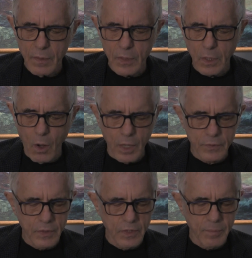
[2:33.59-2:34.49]
that
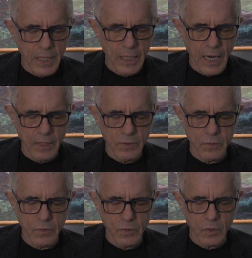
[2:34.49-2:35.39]
cause these
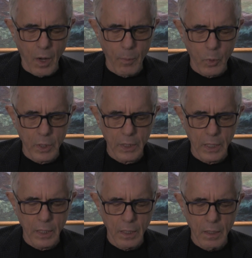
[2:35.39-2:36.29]
medications to stop working.